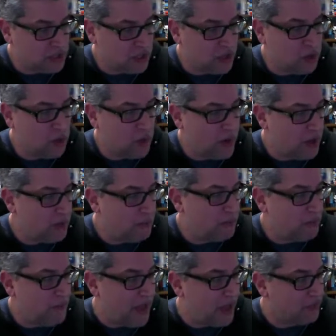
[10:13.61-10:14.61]
so
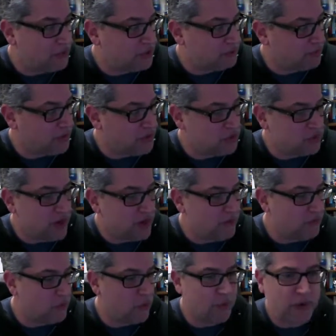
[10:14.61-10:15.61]
um, the math is pretty
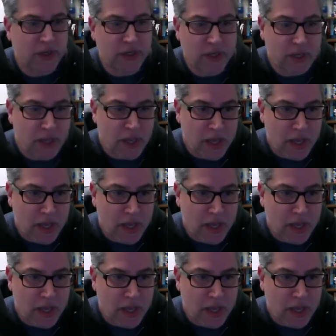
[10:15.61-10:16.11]
straightforward.